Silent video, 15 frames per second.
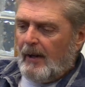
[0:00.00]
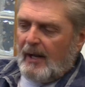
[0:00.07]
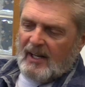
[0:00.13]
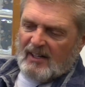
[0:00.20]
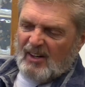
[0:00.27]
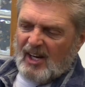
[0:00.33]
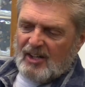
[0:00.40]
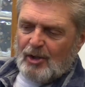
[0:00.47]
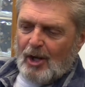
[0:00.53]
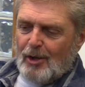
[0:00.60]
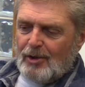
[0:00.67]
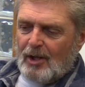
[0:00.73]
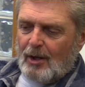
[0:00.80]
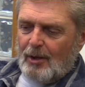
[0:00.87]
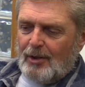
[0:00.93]
And
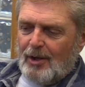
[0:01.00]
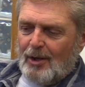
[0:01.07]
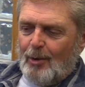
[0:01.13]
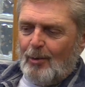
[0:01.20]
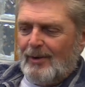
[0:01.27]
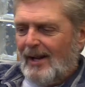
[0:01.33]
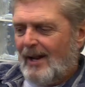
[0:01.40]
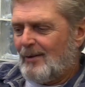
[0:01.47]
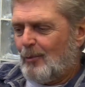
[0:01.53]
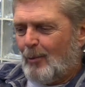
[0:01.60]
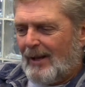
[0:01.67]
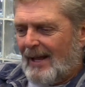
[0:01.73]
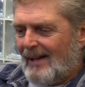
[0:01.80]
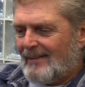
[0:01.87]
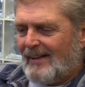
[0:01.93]
then we
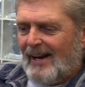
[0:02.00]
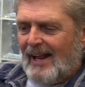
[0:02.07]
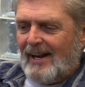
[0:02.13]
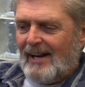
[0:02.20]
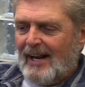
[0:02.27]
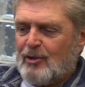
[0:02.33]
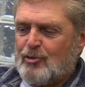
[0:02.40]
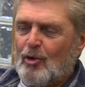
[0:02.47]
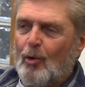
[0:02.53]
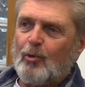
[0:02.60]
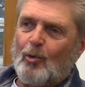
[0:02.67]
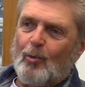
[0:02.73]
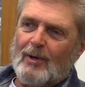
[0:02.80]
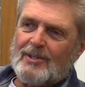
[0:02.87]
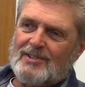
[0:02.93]
got to that
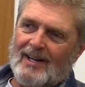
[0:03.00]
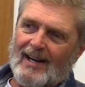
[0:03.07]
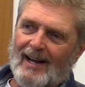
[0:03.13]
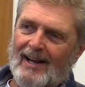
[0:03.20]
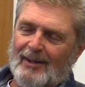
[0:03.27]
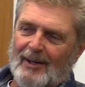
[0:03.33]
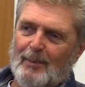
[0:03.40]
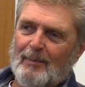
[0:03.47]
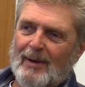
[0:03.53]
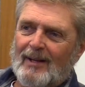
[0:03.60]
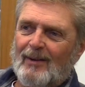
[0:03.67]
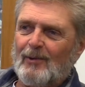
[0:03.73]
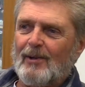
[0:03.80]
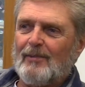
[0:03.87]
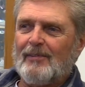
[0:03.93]
age-old question: how do you make
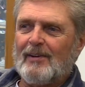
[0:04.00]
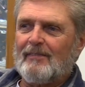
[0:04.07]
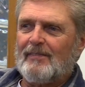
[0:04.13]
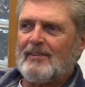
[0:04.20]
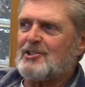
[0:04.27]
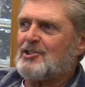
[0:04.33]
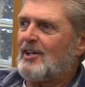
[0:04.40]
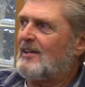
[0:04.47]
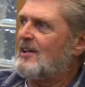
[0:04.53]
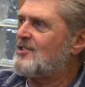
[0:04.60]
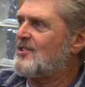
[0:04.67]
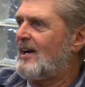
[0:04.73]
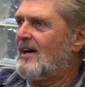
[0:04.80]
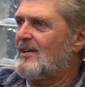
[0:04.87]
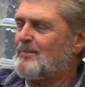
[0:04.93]
a living fishing? These
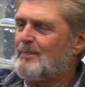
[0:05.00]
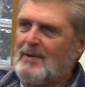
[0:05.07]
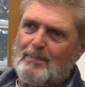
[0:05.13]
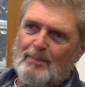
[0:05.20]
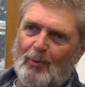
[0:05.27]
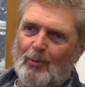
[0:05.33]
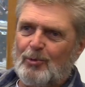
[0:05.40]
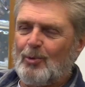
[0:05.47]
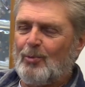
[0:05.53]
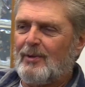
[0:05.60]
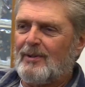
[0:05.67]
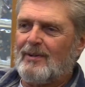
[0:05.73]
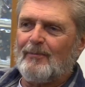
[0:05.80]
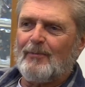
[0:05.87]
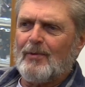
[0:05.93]
guys, people
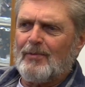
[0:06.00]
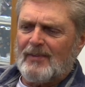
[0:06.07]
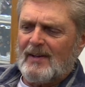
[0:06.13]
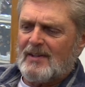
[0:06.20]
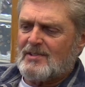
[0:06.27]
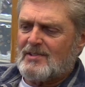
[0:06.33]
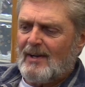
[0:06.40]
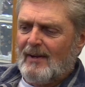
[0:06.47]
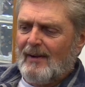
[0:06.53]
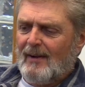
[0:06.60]
doing different things.